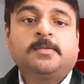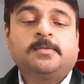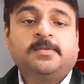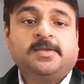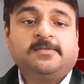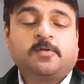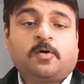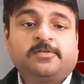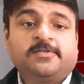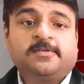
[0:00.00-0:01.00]
These
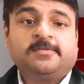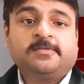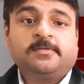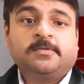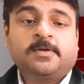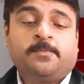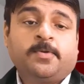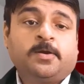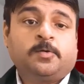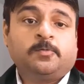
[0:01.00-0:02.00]
horses
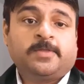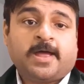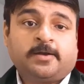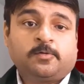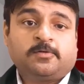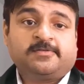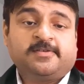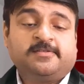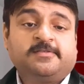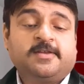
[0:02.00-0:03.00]
compared to that
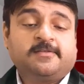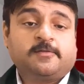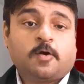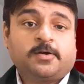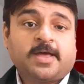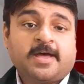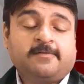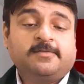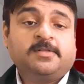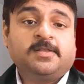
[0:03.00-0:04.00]
horses does not
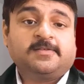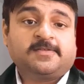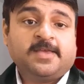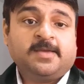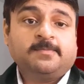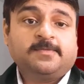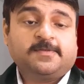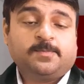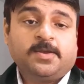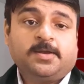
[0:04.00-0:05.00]
have the same
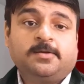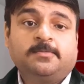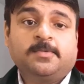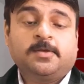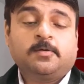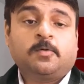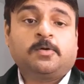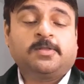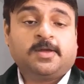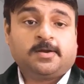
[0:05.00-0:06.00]
speed,
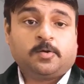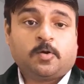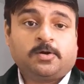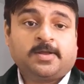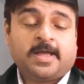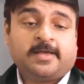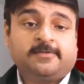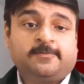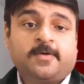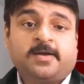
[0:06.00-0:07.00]
or they are not
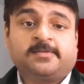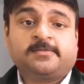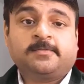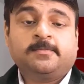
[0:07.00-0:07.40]
as fast.